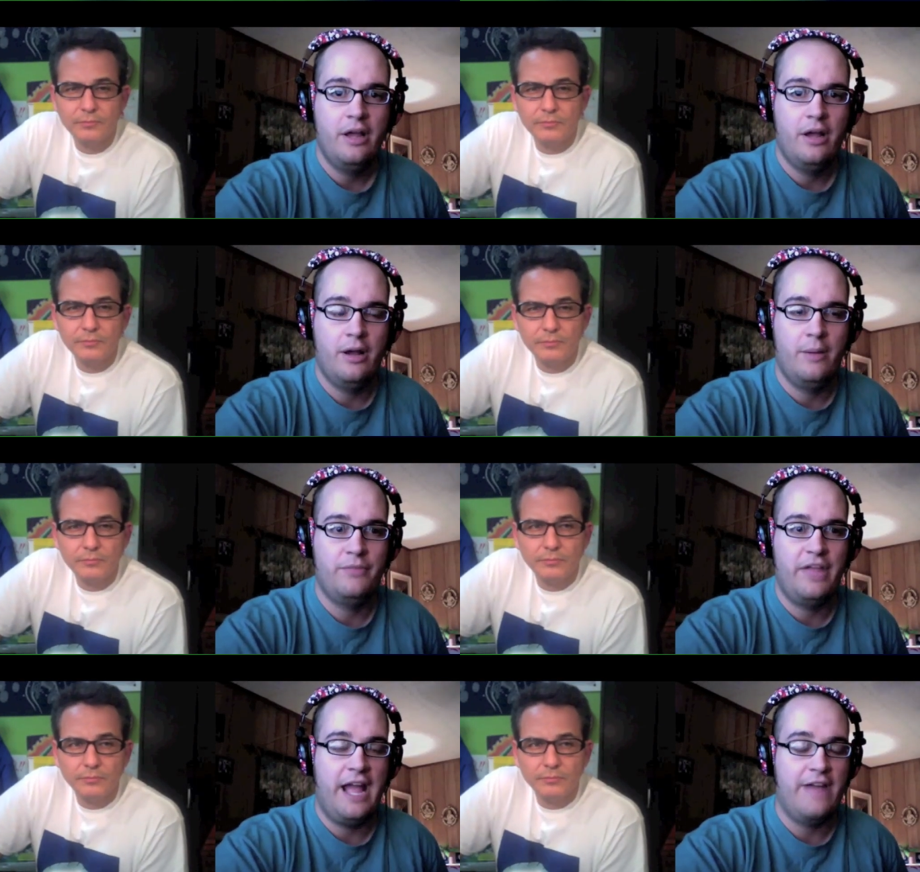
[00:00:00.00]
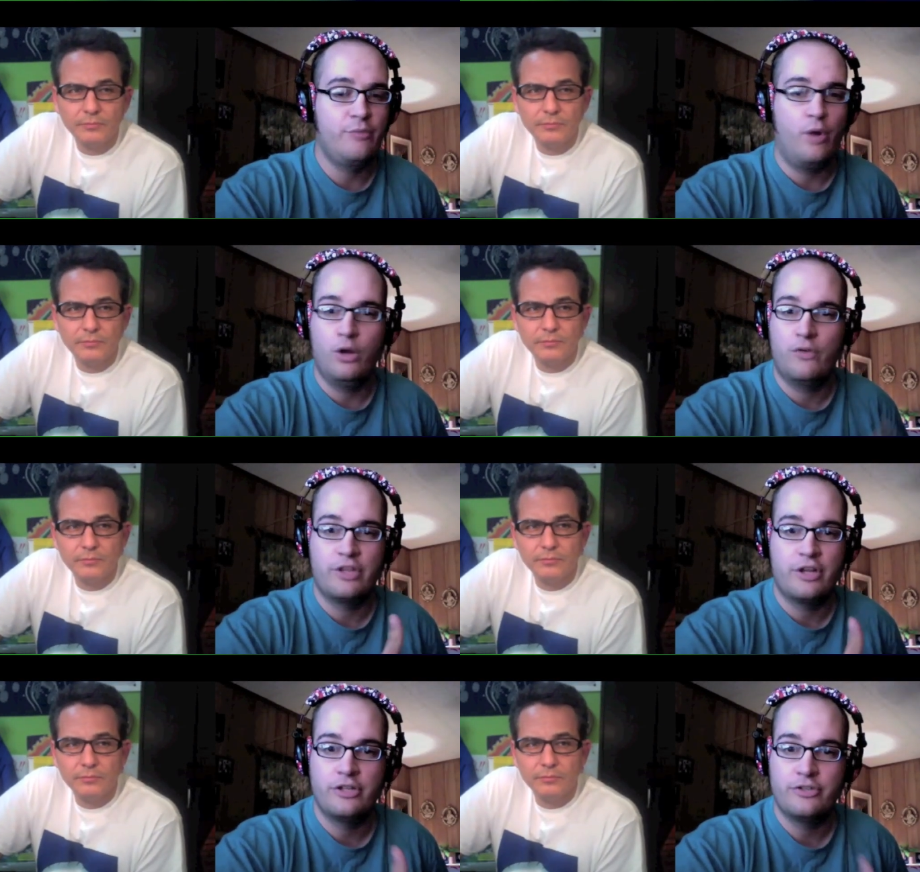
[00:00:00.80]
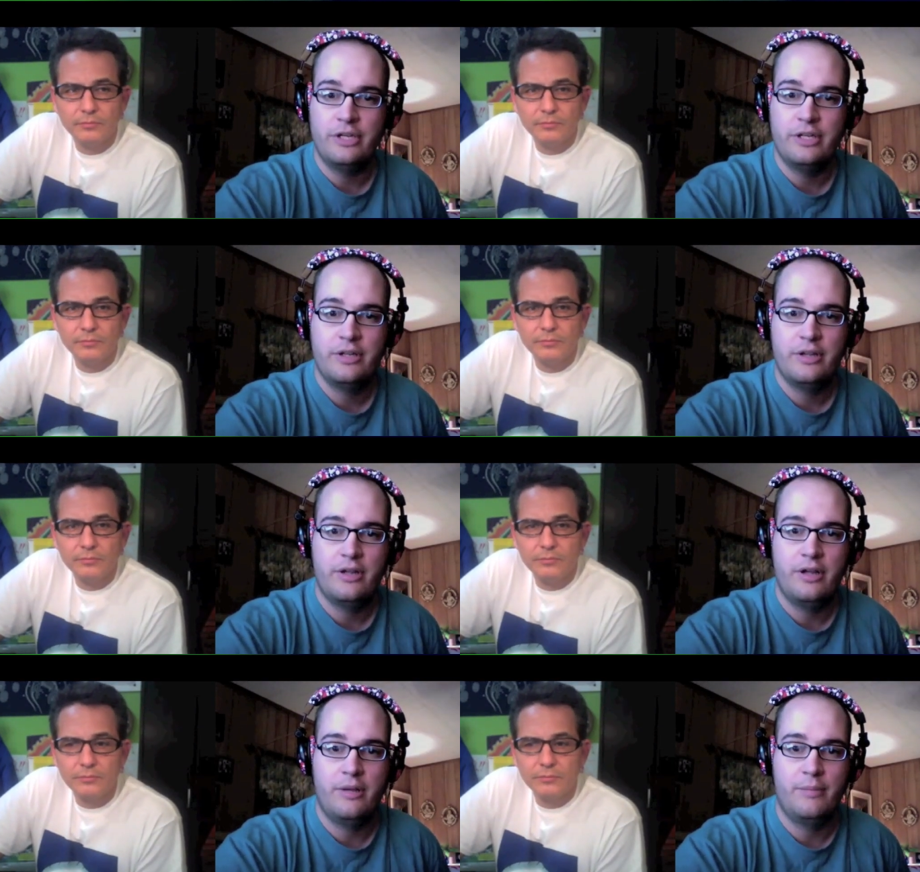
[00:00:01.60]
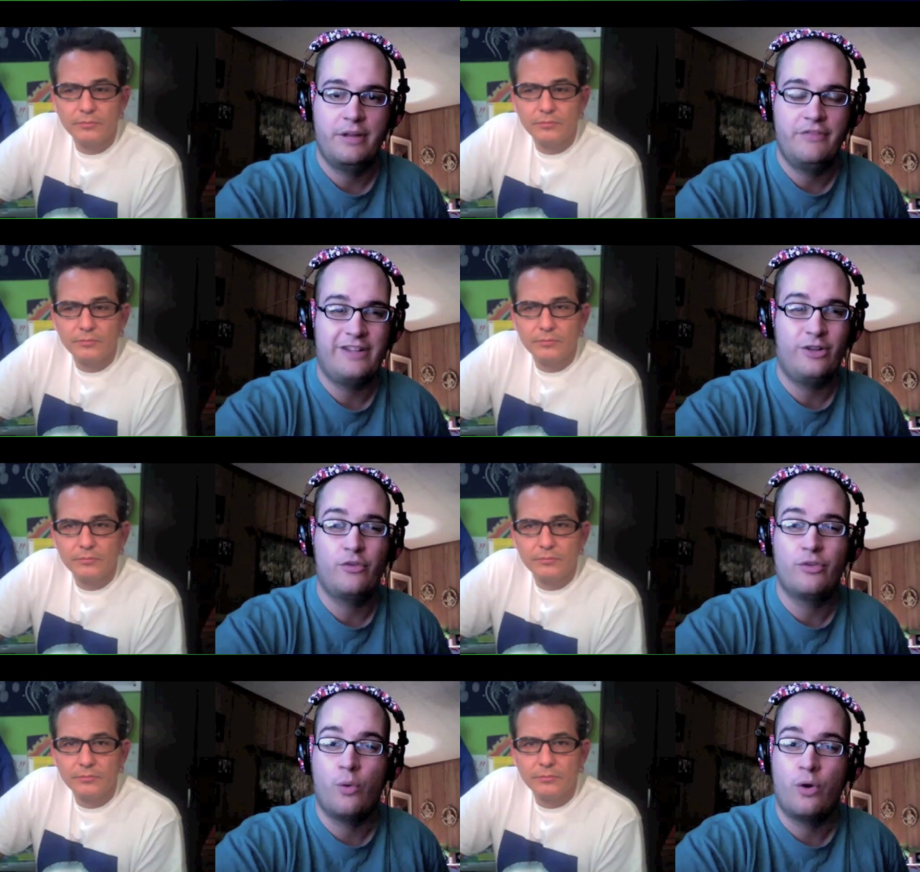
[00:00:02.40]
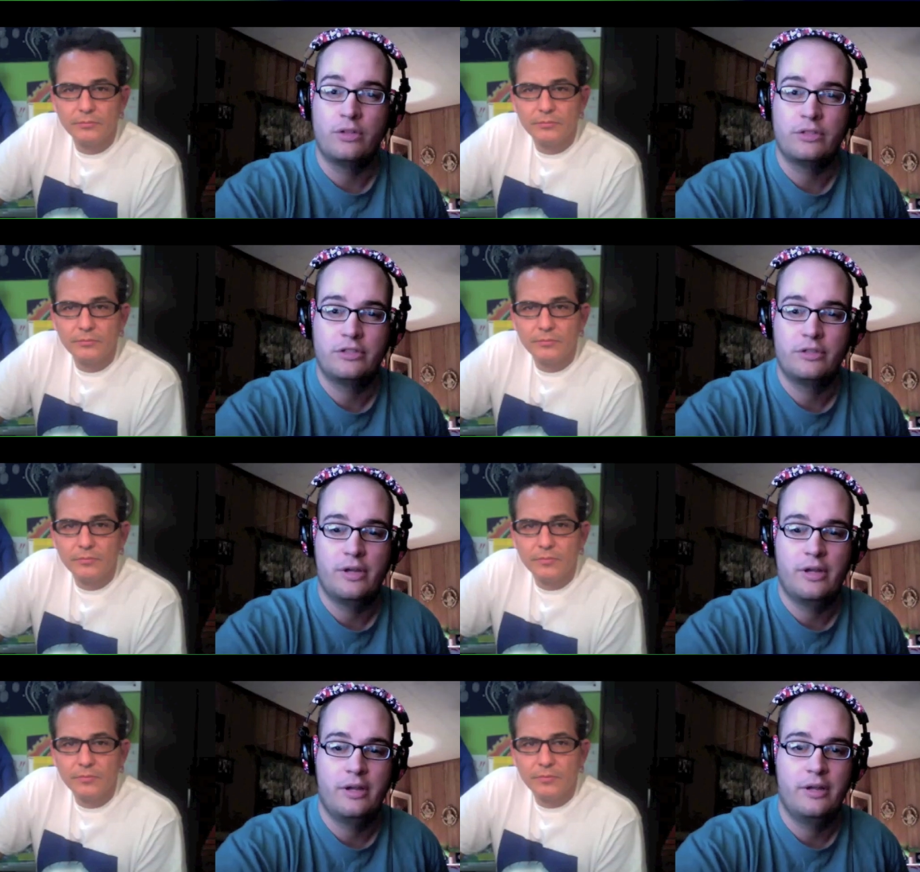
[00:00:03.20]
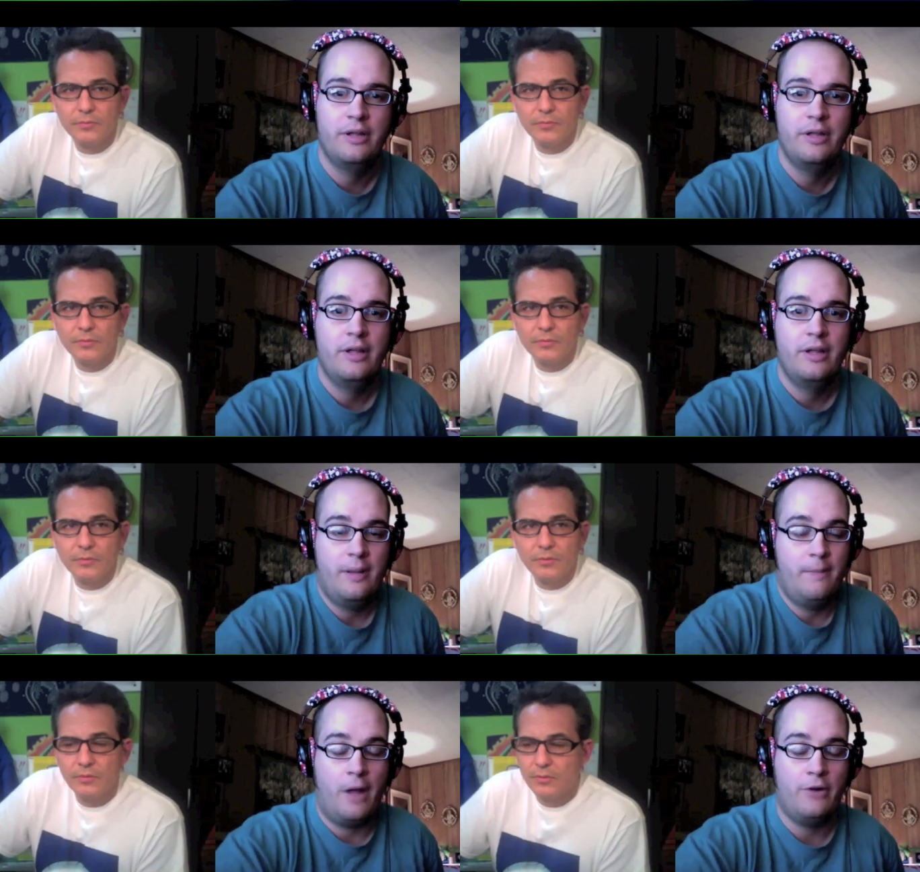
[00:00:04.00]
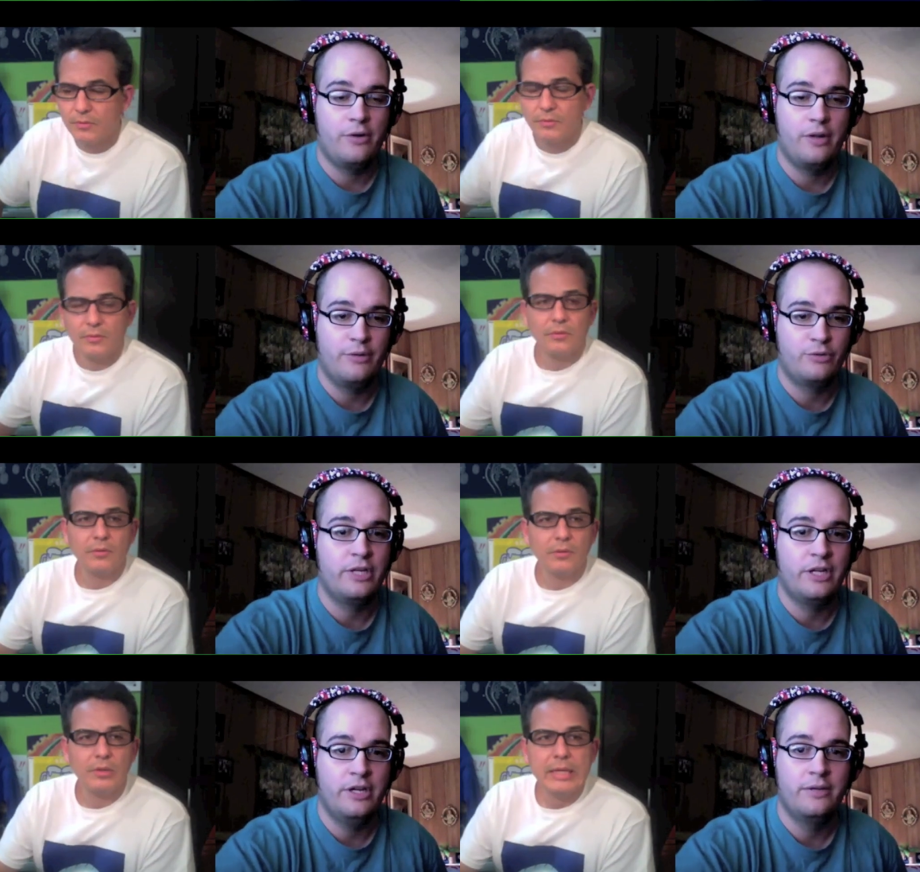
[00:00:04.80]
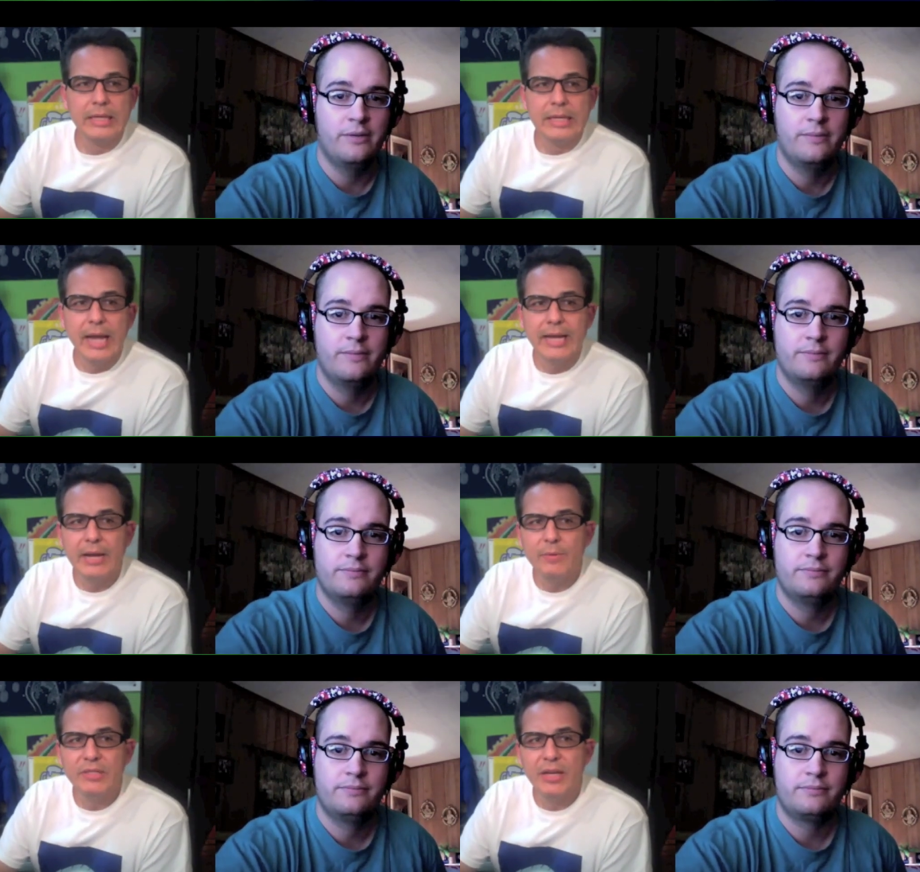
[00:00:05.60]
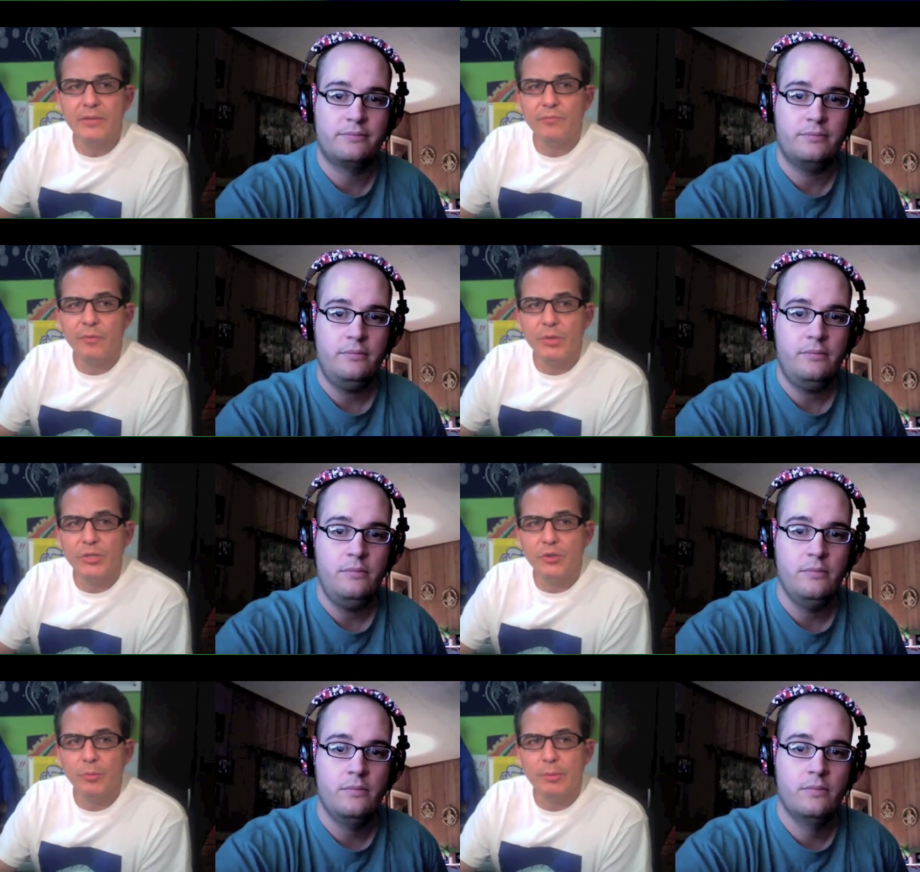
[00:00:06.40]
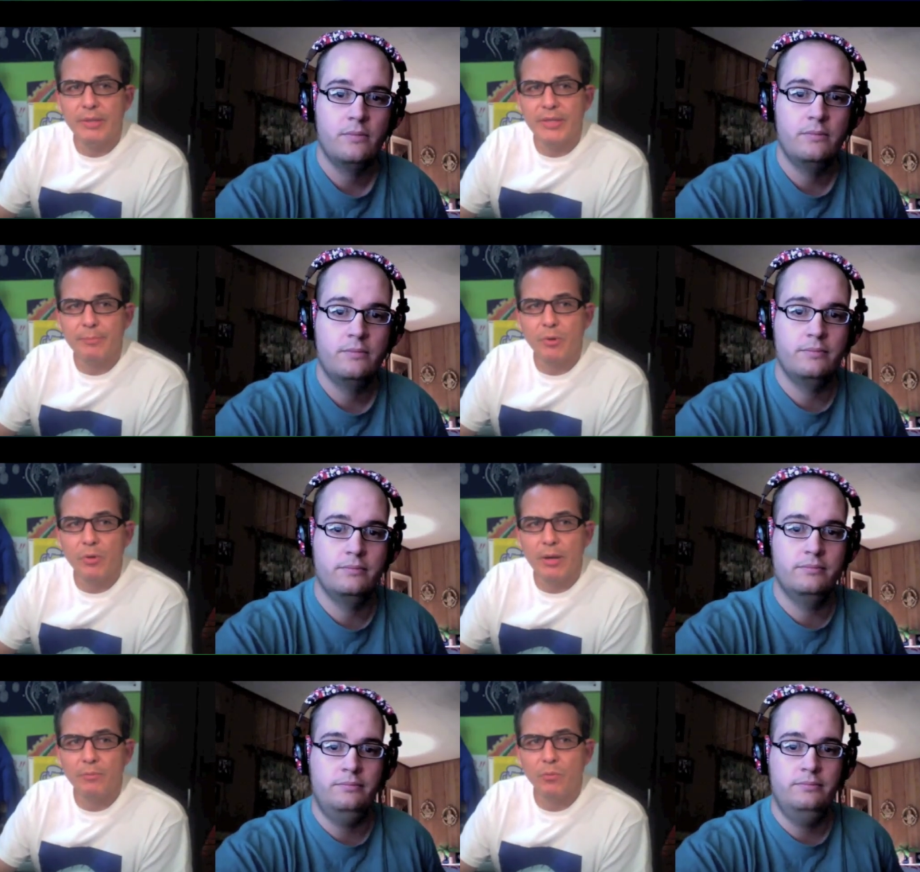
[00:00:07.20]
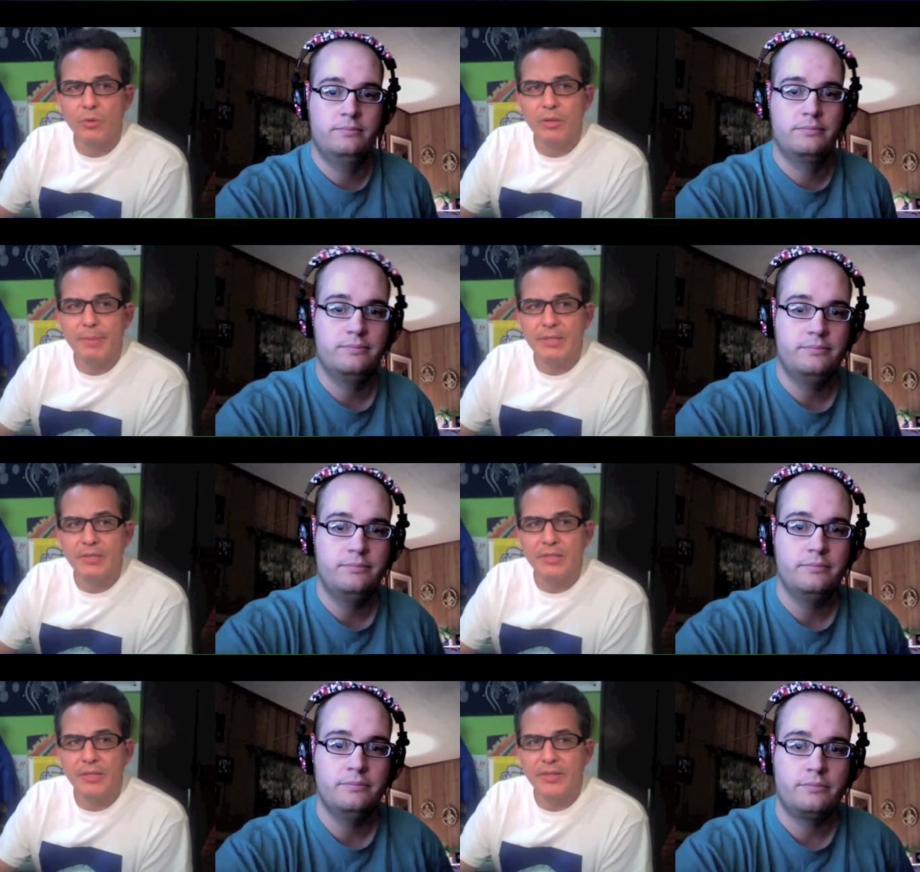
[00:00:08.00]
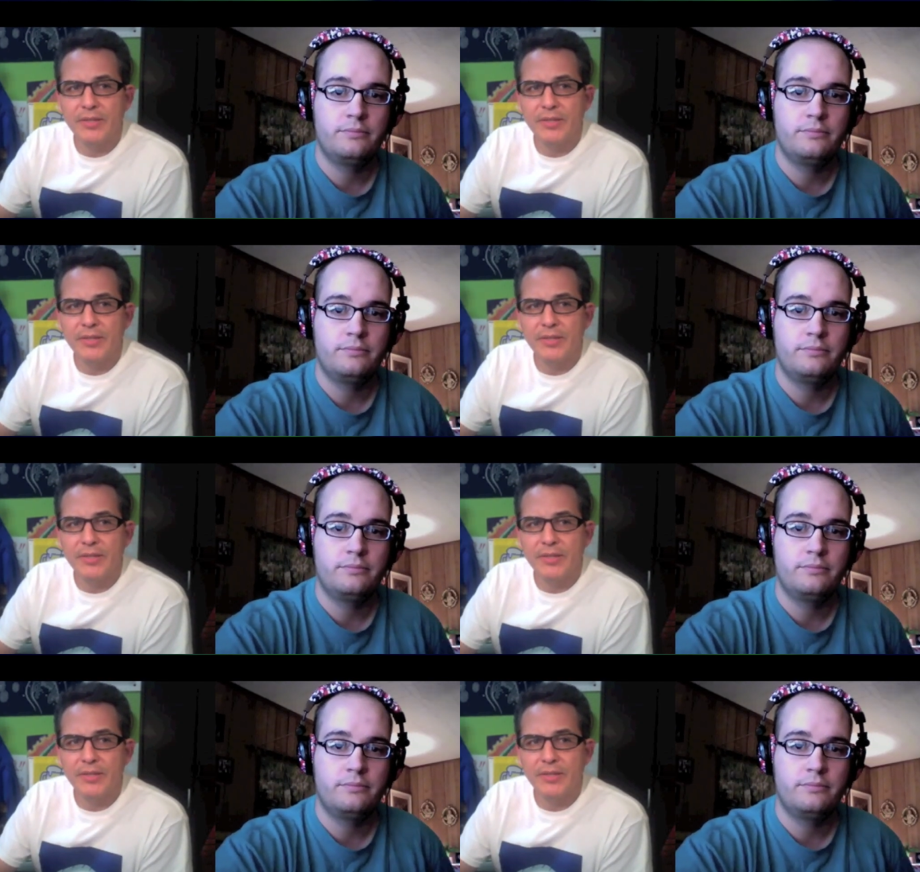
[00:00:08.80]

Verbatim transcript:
Speaker 1: Um, they have them all over the country. Um, in fact, all over the world. Uh, I don't know. It was really good.
Speaker 2: And I would say, from what you told me about that program, one of the best things that